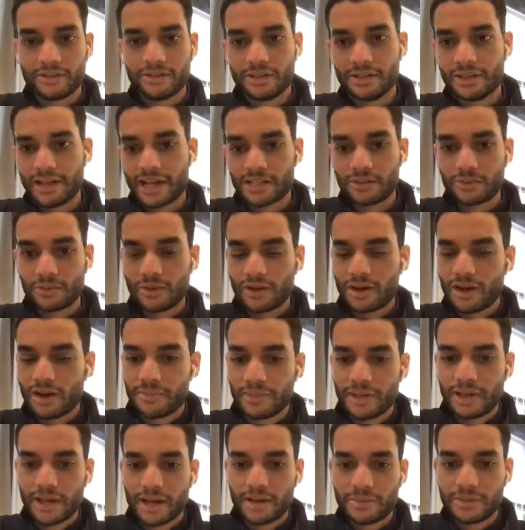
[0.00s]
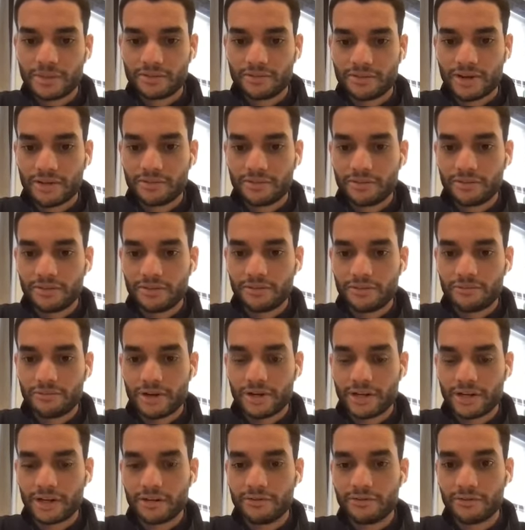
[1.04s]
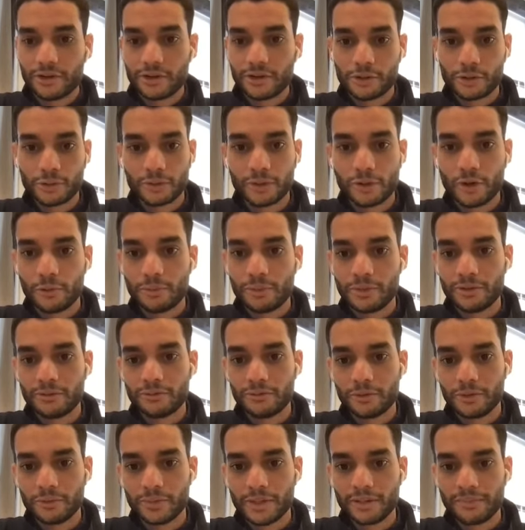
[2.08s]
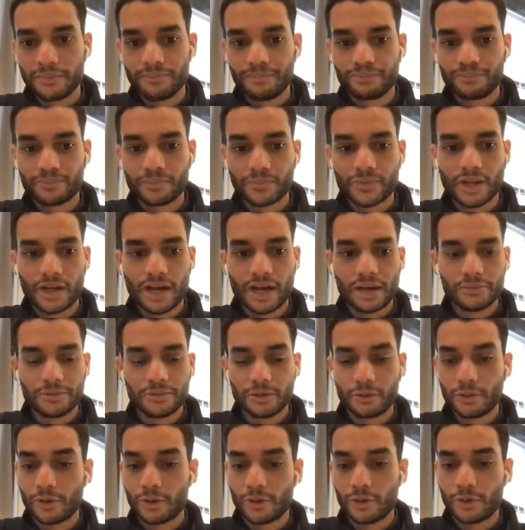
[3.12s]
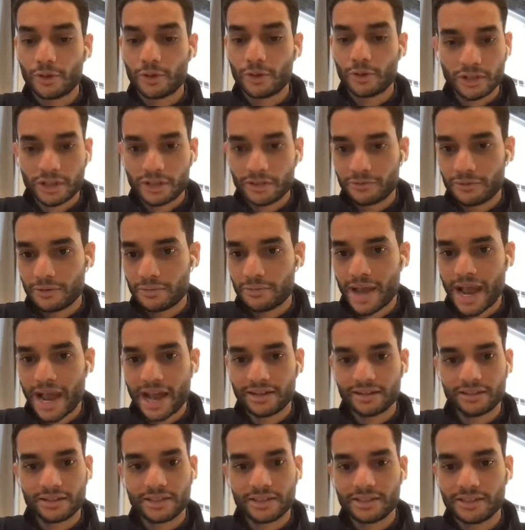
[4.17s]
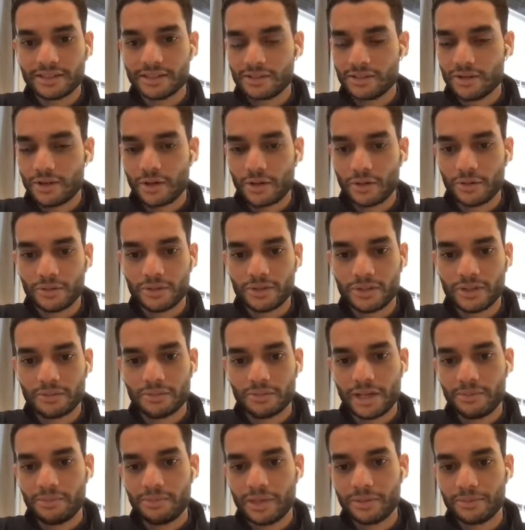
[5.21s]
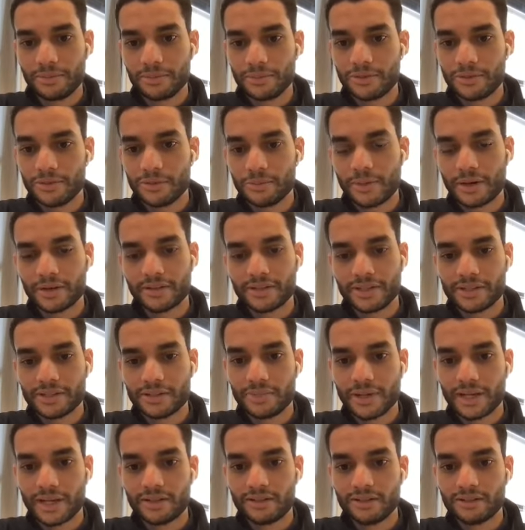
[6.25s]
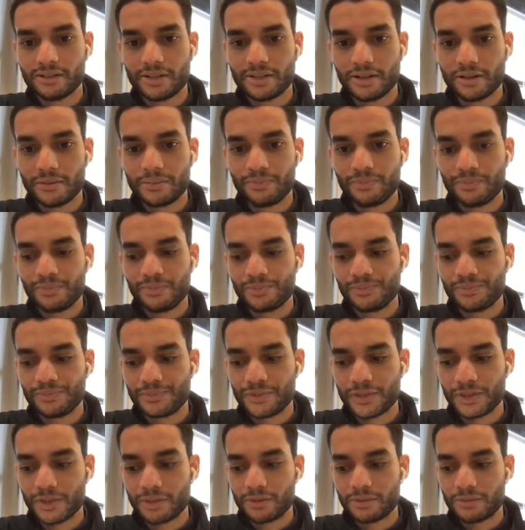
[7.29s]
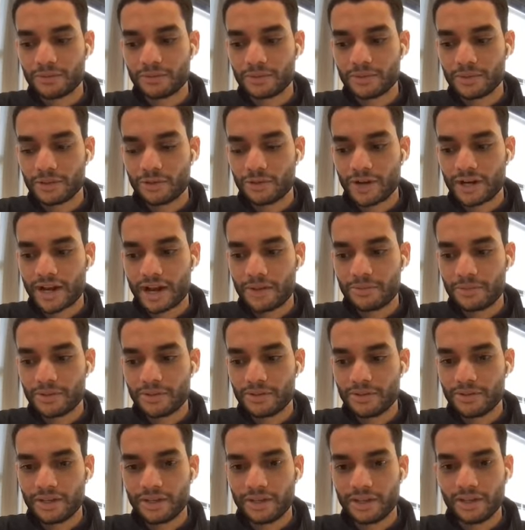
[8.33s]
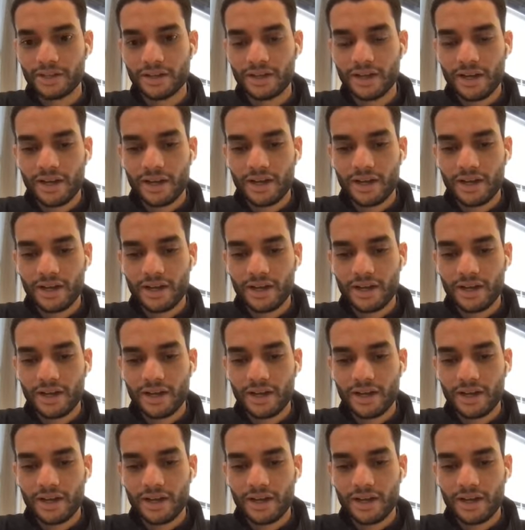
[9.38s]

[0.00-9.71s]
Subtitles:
So the next one coming up is around running a virtual open enrollment. So we're always looking for panelists and hosts and people to participate. So it's a great opportunity.